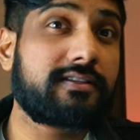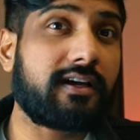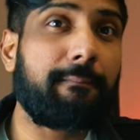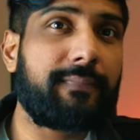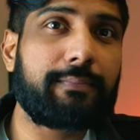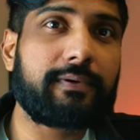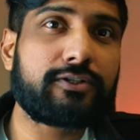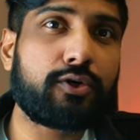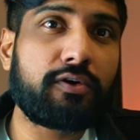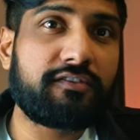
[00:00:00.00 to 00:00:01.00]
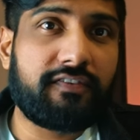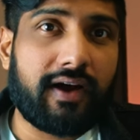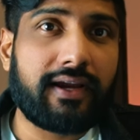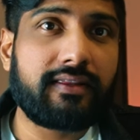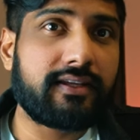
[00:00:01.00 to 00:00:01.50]
Some people don't
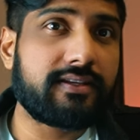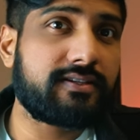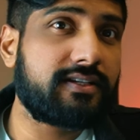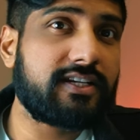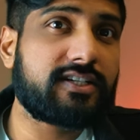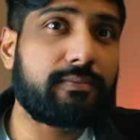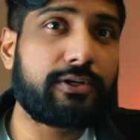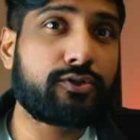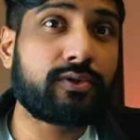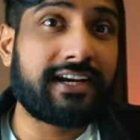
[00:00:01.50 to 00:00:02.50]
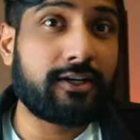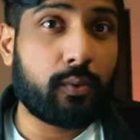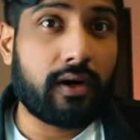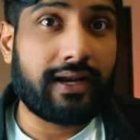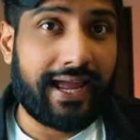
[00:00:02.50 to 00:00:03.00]
find this D W two ninety-one